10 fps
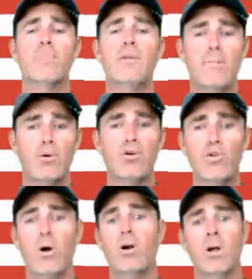people
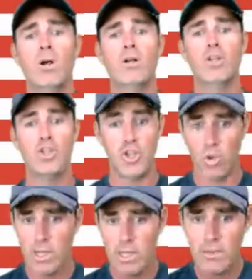who are
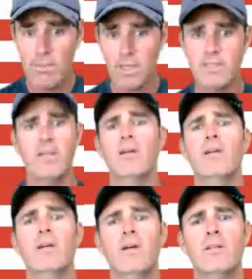joining the
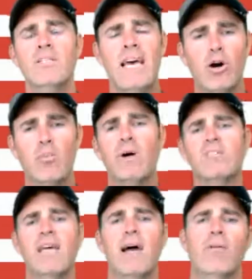military to help
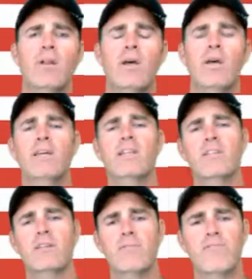us out and
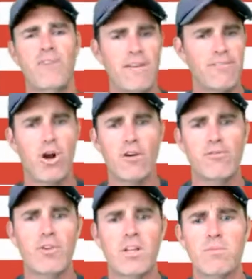to fight for our
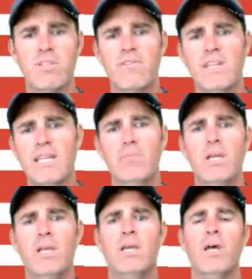freedoms if need
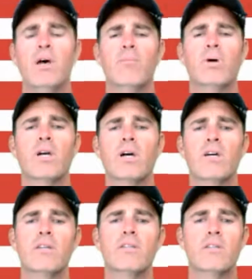be,
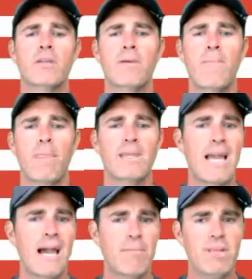because you
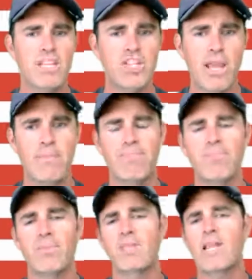got to be in shape.
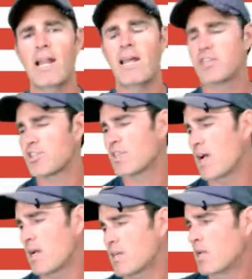You got to
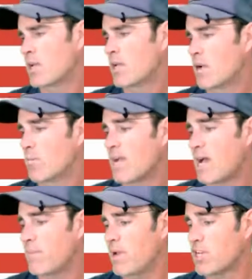exercise, and we
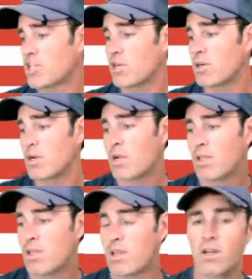got to make sure
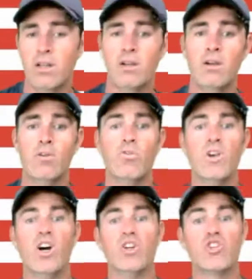that
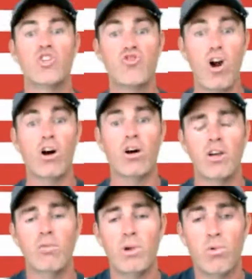we are strong,
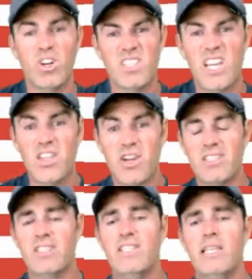that we work together
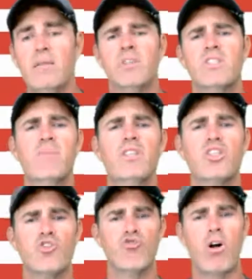as a team to be
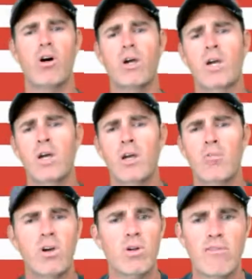strong
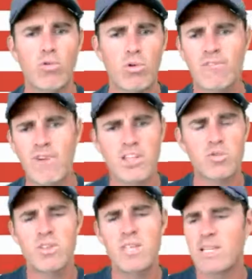whenever we're faced
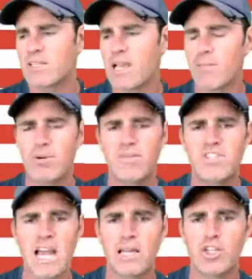with any type of
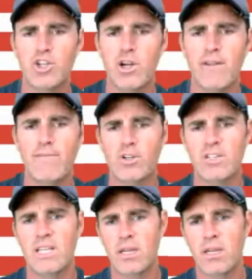challenge or
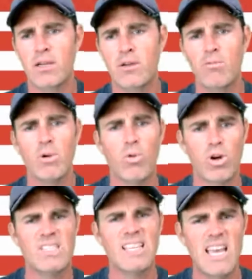adversity. We
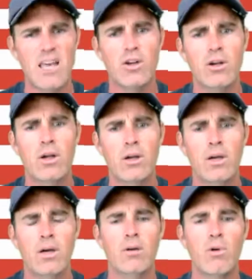work together.
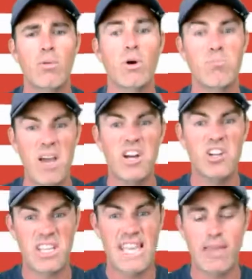We work better
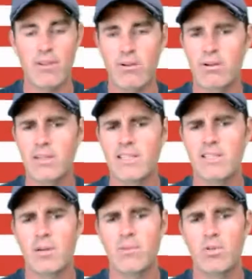together. That's
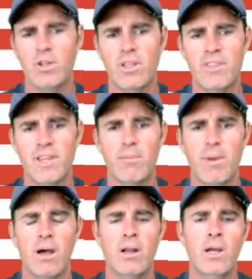something to really think
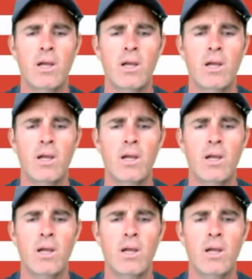about.